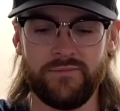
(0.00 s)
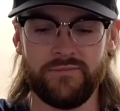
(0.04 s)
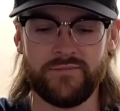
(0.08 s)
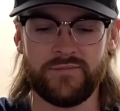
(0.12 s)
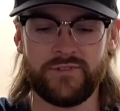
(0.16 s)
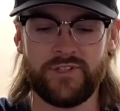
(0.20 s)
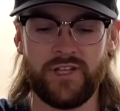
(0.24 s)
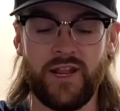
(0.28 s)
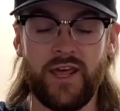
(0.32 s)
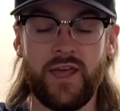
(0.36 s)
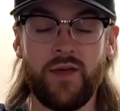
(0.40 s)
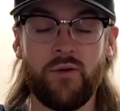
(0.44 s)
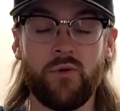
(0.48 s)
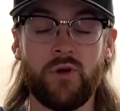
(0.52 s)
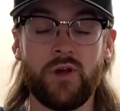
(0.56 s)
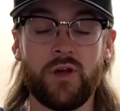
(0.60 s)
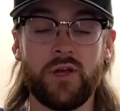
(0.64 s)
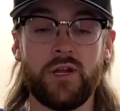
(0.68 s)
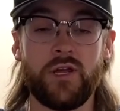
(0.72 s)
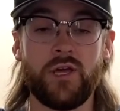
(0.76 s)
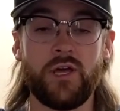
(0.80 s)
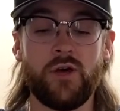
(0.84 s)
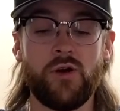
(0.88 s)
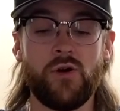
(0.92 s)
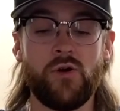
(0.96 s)
Today we're going
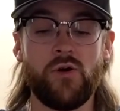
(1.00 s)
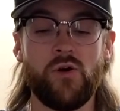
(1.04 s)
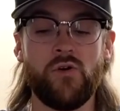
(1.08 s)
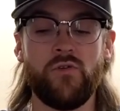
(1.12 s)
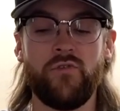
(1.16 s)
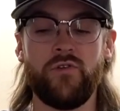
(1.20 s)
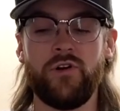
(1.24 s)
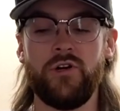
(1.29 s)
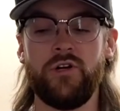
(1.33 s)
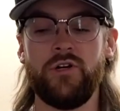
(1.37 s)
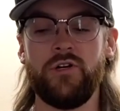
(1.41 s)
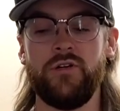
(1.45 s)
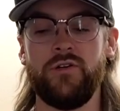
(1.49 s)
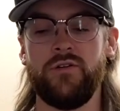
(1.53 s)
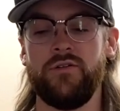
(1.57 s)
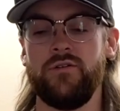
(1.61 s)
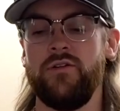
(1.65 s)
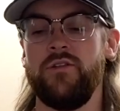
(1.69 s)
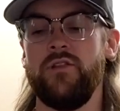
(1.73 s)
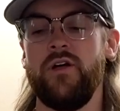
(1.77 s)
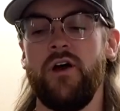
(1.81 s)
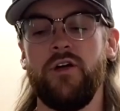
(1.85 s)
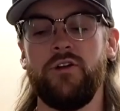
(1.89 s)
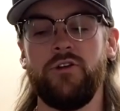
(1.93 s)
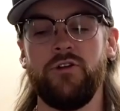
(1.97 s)
to go over
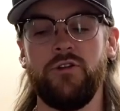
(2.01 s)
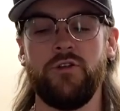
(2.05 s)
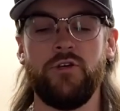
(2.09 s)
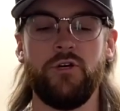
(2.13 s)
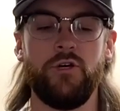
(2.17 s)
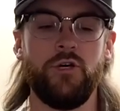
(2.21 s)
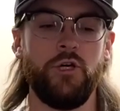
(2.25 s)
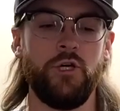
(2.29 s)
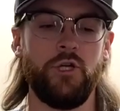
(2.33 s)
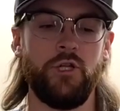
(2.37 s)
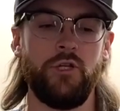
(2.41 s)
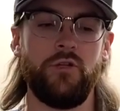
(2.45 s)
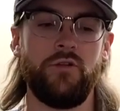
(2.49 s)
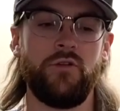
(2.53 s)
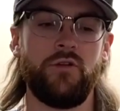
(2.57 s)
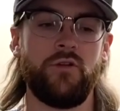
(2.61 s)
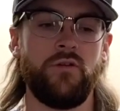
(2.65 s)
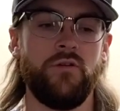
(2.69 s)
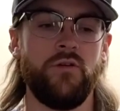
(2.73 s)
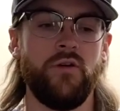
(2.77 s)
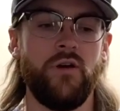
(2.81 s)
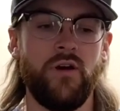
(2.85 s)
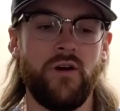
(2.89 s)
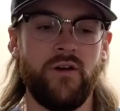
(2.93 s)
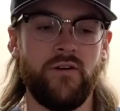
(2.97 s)
under the hood
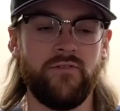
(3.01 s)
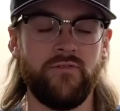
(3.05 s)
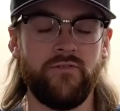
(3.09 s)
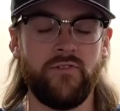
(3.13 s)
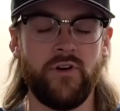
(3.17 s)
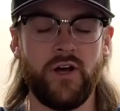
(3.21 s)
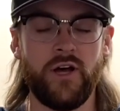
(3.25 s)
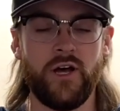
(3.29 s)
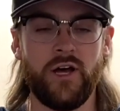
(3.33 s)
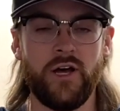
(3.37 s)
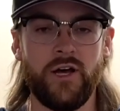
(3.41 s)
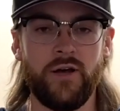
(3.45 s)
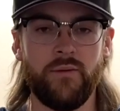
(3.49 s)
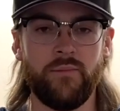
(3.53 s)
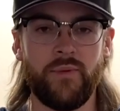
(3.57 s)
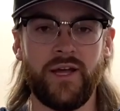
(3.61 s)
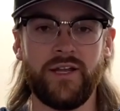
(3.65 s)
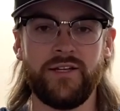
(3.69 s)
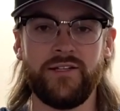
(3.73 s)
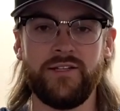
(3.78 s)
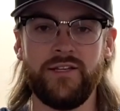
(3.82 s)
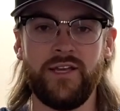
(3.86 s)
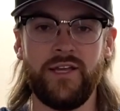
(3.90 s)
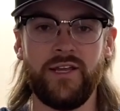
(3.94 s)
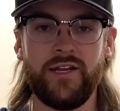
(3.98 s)
of my
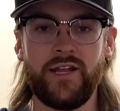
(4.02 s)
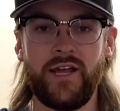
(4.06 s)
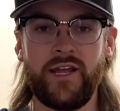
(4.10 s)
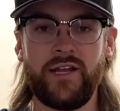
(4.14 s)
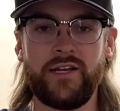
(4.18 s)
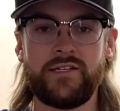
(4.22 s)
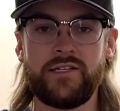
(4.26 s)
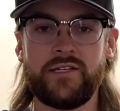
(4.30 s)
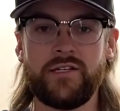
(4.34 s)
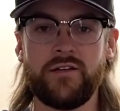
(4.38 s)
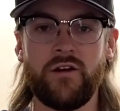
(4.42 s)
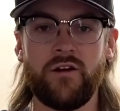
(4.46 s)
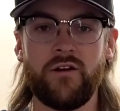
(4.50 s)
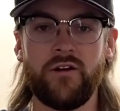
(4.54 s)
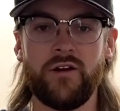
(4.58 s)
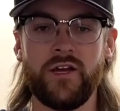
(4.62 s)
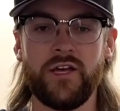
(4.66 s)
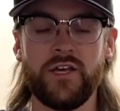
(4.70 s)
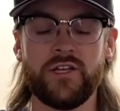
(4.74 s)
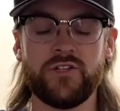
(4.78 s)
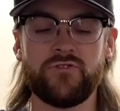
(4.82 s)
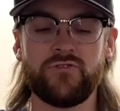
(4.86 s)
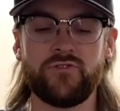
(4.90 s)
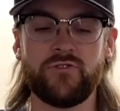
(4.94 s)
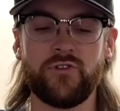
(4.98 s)

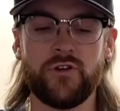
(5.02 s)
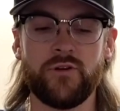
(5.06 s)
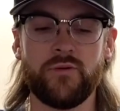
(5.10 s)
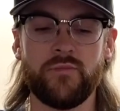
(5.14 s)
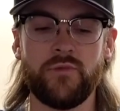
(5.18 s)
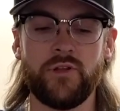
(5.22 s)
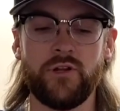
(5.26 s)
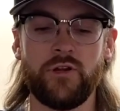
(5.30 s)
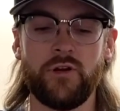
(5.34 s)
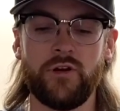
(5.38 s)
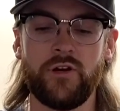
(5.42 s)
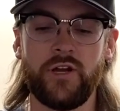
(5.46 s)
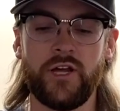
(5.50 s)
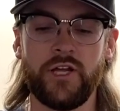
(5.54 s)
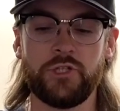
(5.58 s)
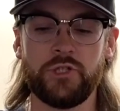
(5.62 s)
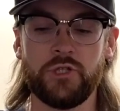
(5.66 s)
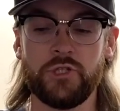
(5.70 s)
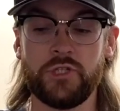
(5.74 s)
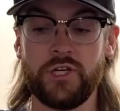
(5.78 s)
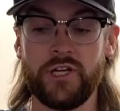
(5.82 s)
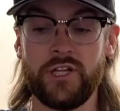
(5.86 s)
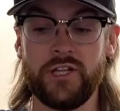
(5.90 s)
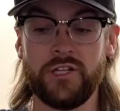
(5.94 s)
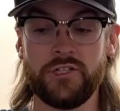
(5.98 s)
D819RS from the Dirt Nitro
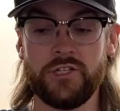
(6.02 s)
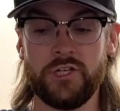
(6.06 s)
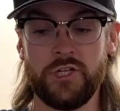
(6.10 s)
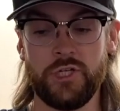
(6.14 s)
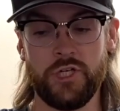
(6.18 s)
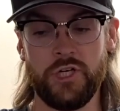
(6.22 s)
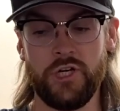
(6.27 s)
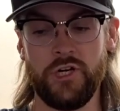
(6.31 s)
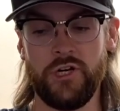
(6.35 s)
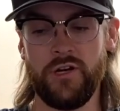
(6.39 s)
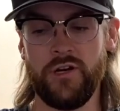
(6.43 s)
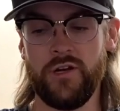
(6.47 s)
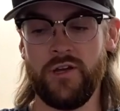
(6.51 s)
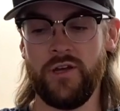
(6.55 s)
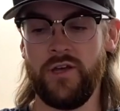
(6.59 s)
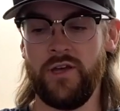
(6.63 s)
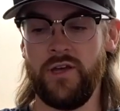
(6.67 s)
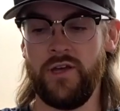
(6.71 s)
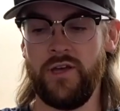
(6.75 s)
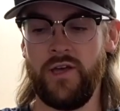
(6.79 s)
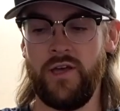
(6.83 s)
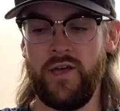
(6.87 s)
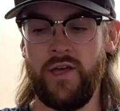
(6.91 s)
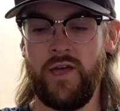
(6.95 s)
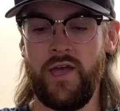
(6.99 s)
challenge this year,
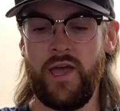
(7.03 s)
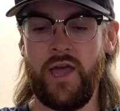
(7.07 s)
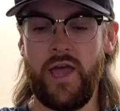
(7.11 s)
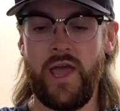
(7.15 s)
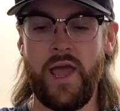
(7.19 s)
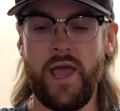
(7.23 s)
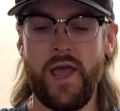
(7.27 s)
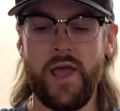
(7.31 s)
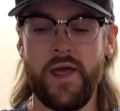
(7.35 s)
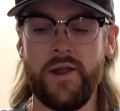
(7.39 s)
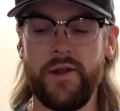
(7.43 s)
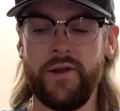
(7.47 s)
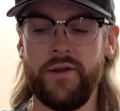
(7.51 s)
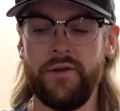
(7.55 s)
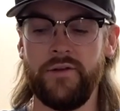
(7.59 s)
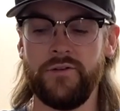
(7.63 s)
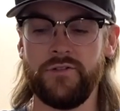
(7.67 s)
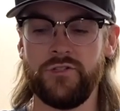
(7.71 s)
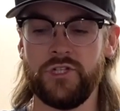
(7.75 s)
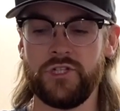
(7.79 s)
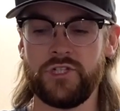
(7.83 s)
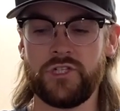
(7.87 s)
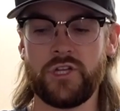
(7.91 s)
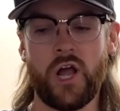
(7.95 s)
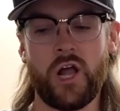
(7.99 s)
and
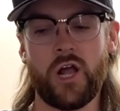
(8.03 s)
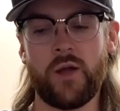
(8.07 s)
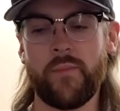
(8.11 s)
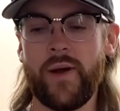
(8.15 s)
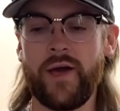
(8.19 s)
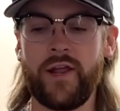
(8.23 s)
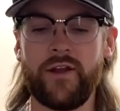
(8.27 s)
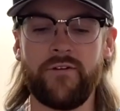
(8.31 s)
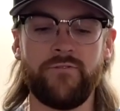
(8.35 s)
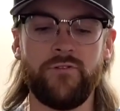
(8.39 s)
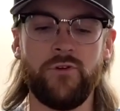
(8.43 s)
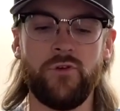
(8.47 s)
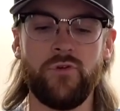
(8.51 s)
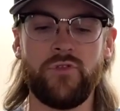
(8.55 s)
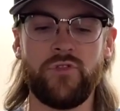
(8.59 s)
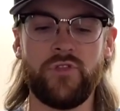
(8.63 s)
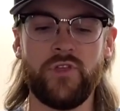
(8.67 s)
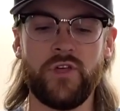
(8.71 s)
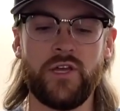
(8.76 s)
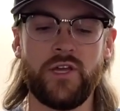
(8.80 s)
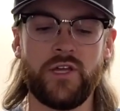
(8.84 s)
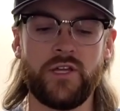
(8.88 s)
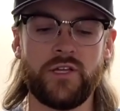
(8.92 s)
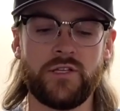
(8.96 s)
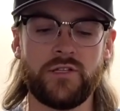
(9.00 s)
just talk about a few
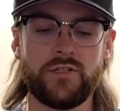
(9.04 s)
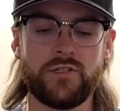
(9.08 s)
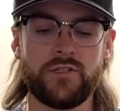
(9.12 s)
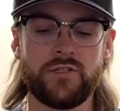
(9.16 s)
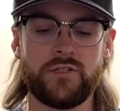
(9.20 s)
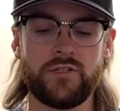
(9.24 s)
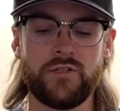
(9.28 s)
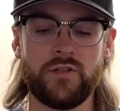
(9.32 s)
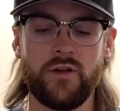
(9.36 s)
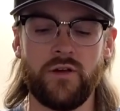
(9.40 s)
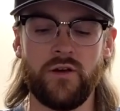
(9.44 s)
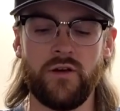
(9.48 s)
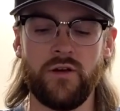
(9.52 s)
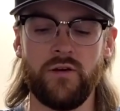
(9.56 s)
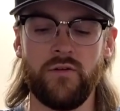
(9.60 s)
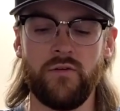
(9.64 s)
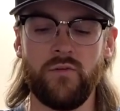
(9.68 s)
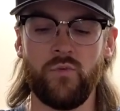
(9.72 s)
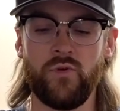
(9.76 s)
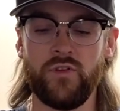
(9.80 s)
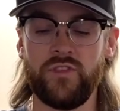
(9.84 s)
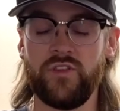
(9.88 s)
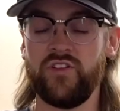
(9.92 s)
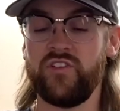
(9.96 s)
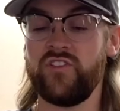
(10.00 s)
things
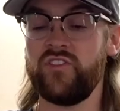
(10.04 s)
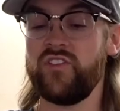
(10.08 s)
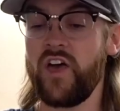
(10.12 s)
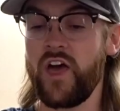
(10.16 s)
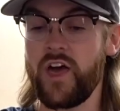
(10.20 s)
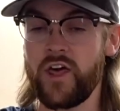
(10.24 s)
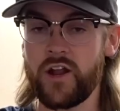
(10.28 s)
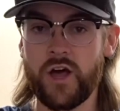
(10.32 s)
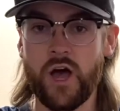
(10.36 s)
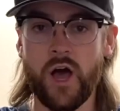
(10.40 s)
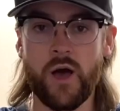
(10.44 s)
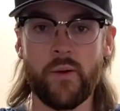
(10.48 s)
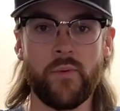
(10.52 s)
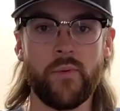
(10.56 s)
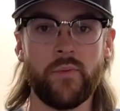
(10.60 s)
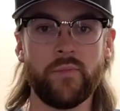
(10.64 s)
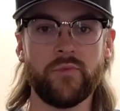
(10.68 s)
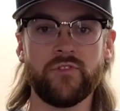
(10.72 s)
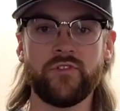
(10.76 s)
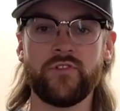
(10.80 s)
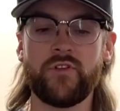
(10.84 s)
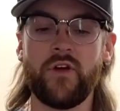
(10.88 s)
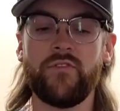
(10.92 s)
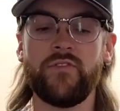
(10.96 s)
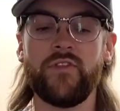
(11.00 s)
with the setup and
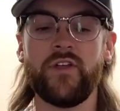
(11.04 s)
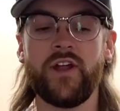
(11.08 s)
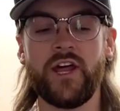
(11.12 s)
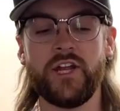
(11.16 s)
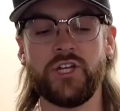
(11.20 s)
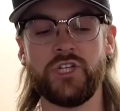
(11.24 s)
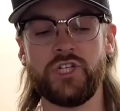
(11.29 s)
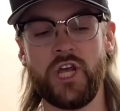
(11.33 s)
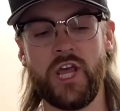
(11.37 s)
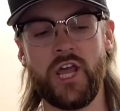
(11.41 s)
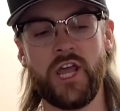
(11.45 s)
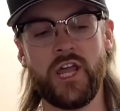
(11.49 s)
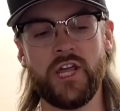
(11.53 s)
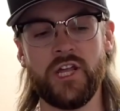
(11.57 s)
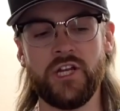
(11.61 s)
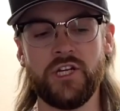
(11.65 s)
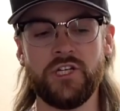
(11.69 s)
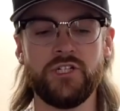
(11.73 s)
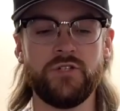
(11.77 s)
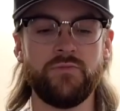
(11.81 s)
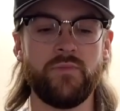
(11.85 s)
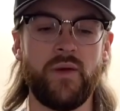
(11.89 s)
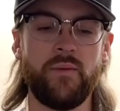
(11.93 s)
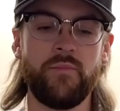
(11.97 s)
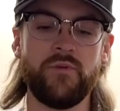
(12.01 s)
stuff that I
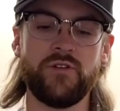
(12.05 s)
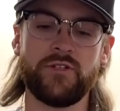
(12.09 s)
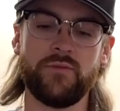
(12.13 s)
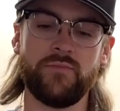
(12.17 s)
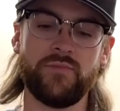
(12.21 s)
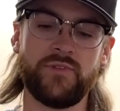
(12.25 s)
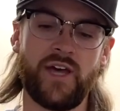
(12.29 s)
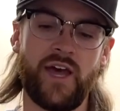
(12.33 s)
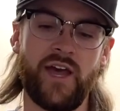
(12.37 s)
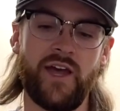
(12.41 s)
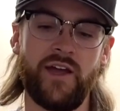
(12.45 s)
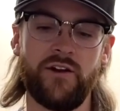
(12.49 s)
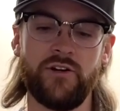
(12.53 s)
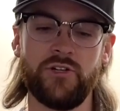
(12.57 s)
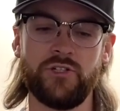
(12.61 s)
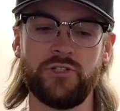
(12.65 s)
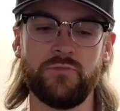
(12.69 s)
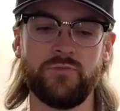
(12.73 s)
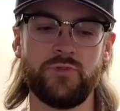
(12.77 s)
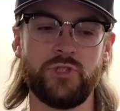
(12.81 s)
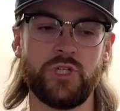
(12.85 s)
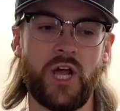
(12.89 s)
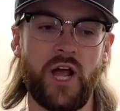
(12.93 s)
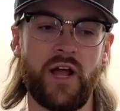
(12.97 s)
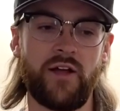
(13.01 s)
changed, maybe some tires,
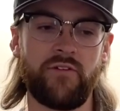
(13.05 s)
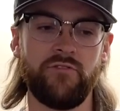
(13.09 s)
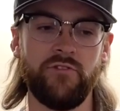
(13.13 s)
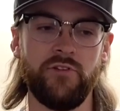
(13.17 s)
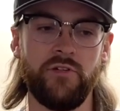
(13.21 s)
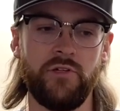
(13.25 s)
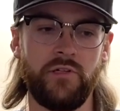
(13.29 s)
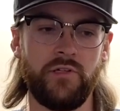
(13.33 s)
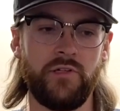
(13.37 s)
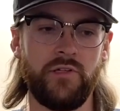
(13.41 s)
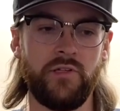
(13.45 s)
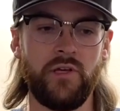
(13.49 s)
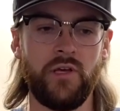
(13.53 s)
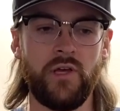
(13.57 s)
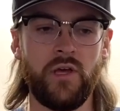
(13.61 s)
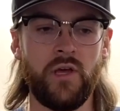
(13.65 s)
some shock fluid.